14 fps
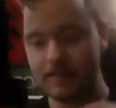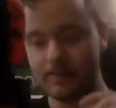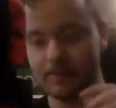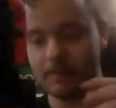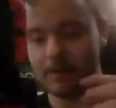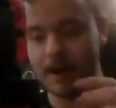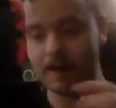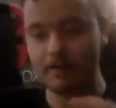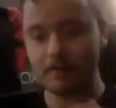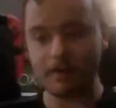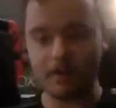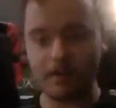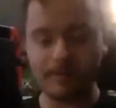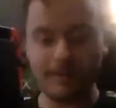So I don't
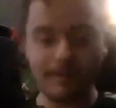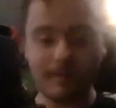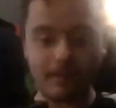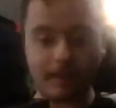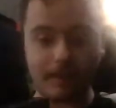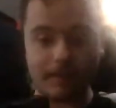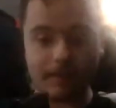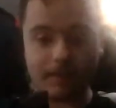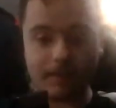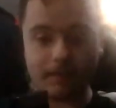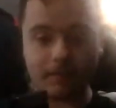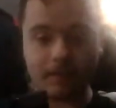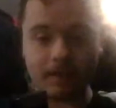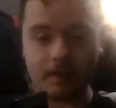know if this is like for
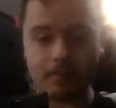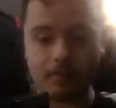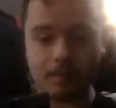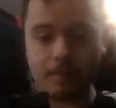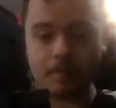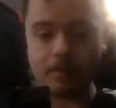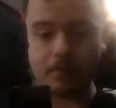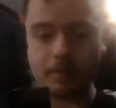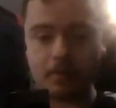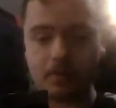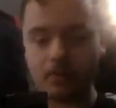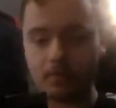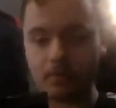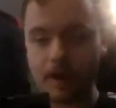something else. Maybe you're supposed
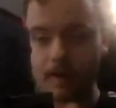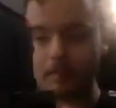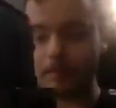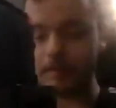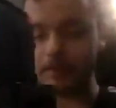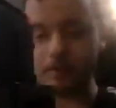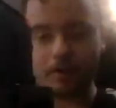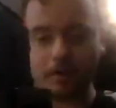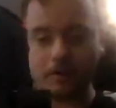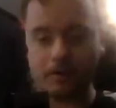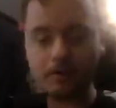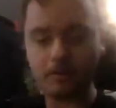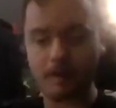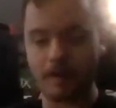to wrap your
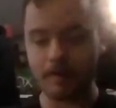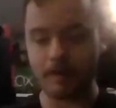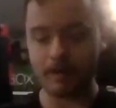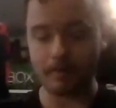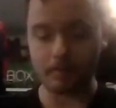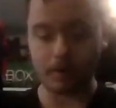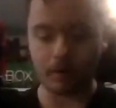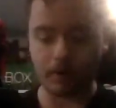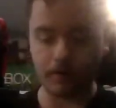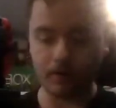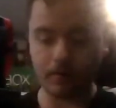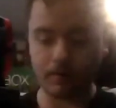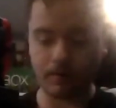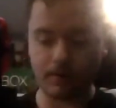charger around here. But
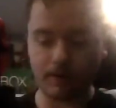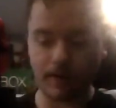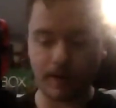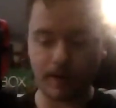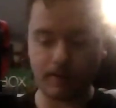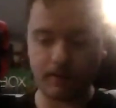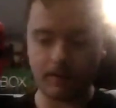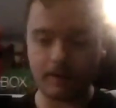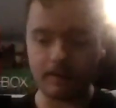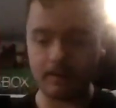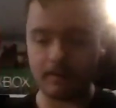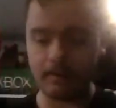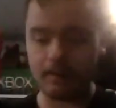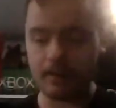also this thing has like
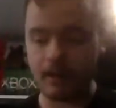a,